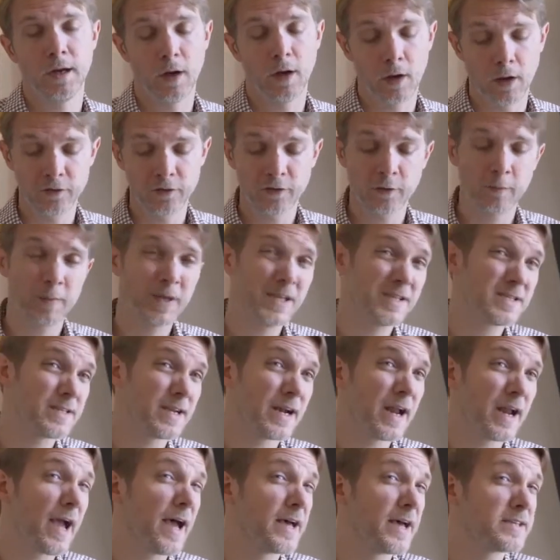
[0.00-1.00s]
It also means
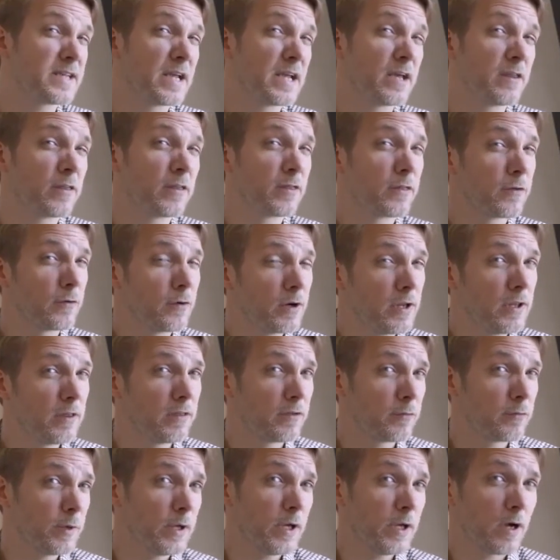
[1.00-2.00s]
that it has a
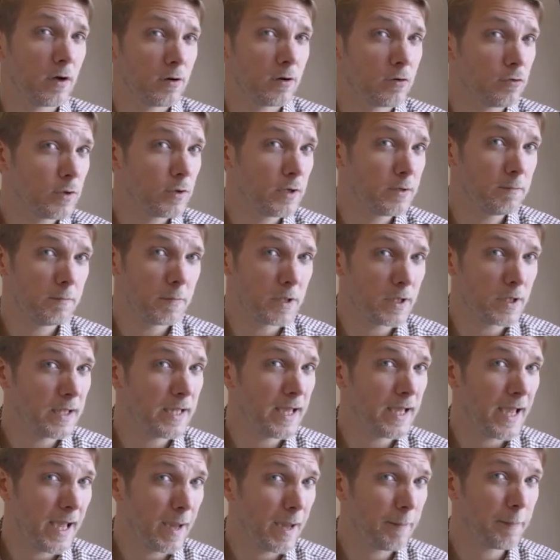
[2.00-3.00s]
3300
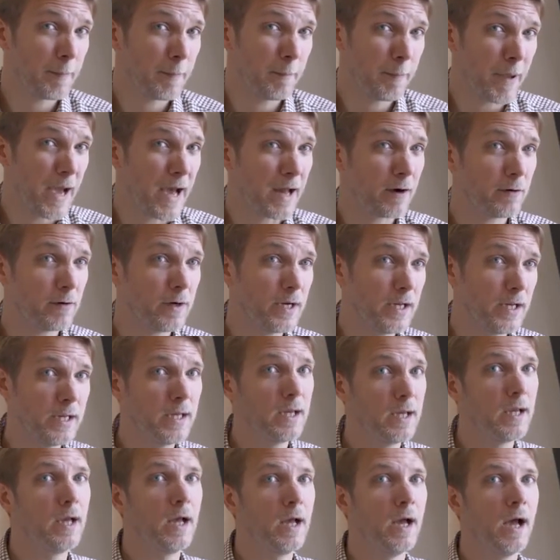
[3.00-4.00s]
milliamp
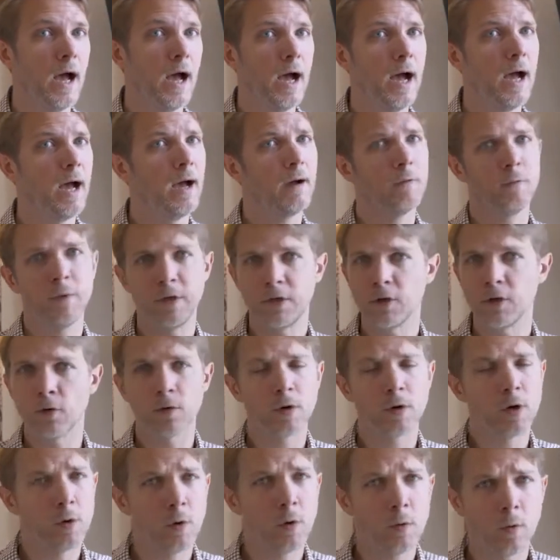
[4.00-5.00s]
battery. We
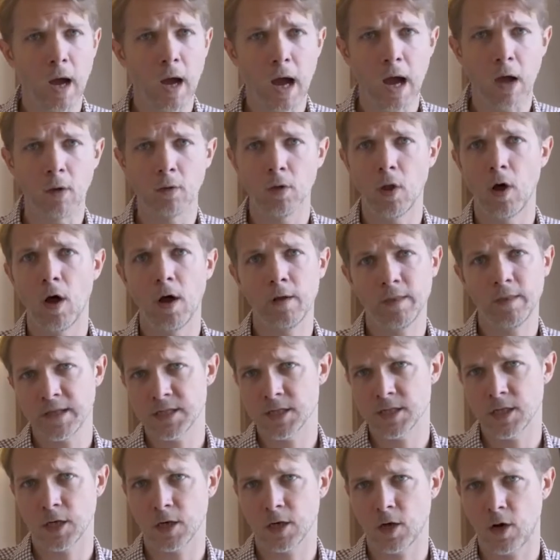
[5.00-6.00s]
don't know how long
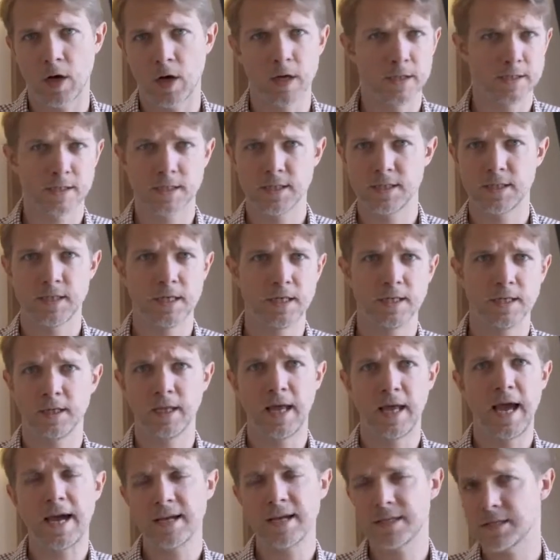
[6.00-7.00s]
that's going to cause this thing to
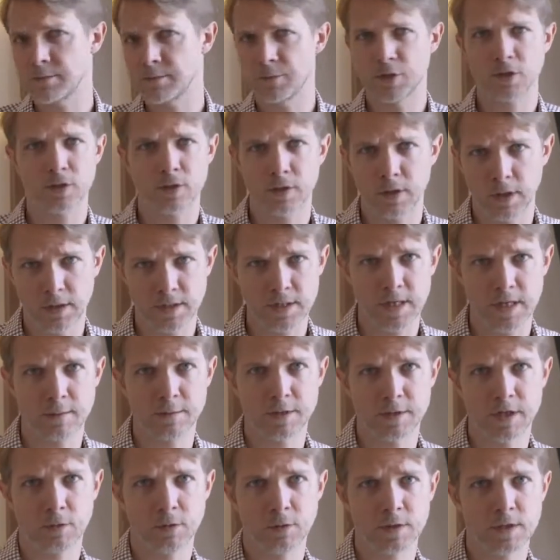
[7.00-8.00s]
last. I'm sure that
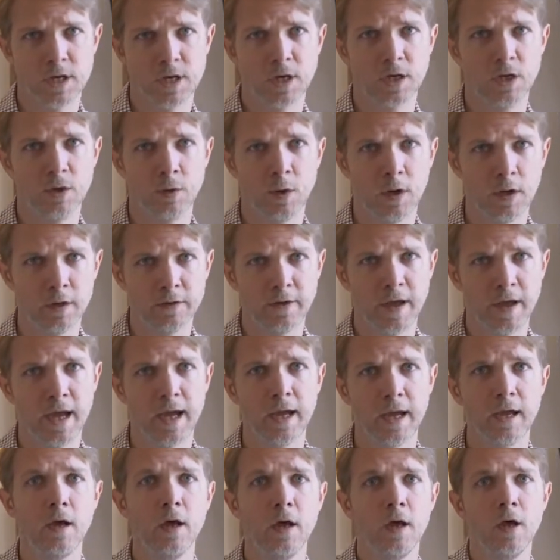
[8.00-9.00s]
Samsung would tell you all
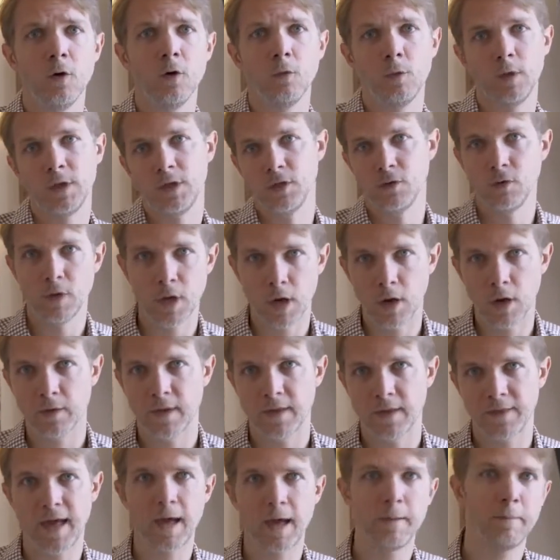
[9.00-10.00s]
day. We do
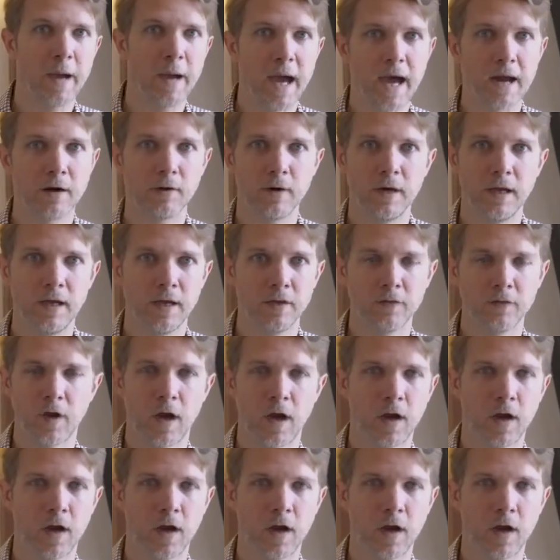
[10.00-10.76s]
know that that battery